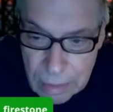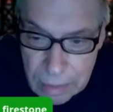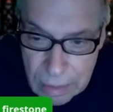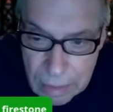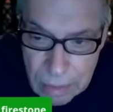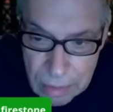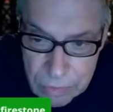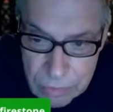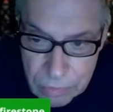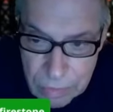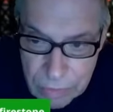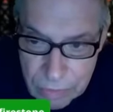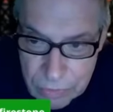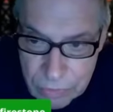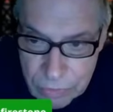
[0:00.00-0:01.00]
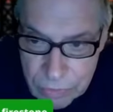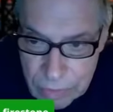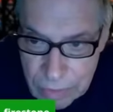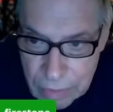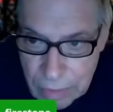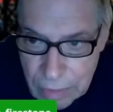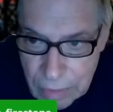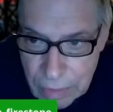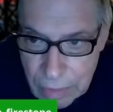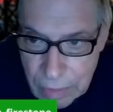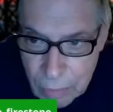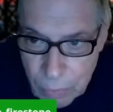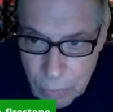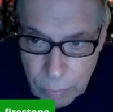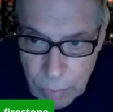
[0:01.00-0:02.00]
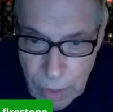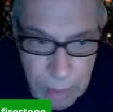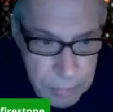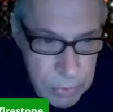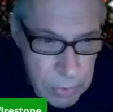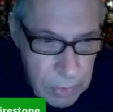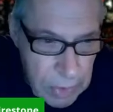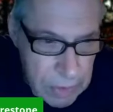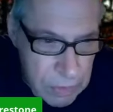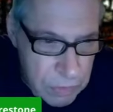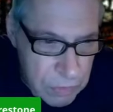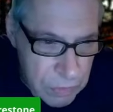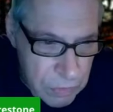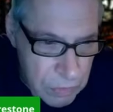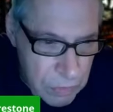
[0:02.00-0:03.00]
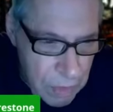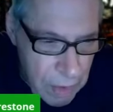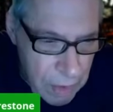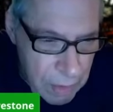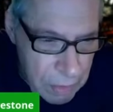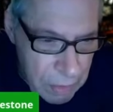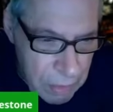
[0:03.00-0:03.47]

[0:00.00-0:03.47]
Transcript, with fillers: the countries with populations that